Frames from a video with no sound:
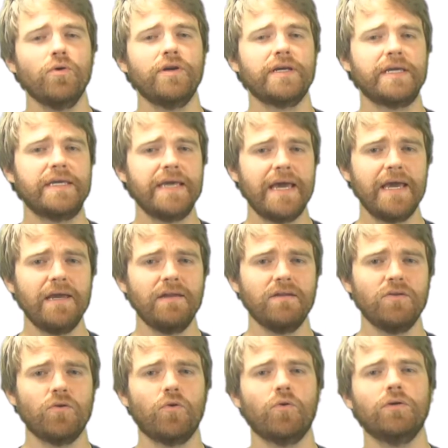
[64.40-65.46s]
a
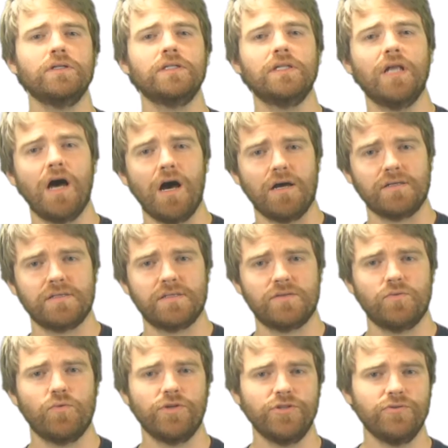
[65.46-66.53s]
gain or a
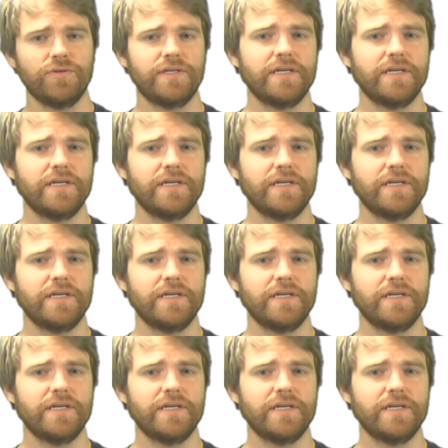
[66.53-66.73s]
loss when you